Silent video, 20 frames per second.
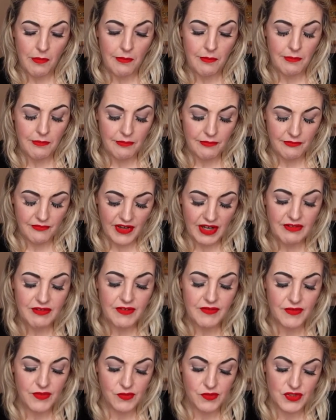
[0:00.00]
Very
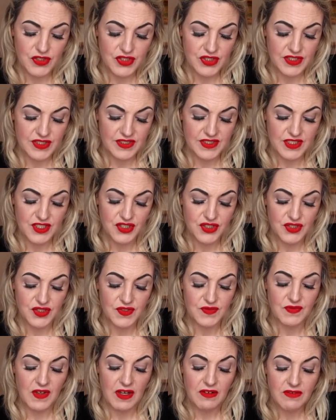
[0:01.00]
foolish
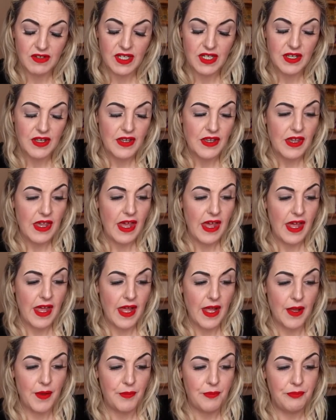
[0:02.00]
decisions. Very,
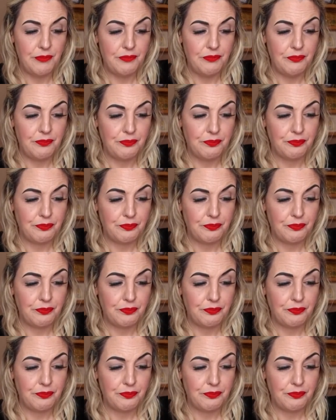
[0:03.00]
I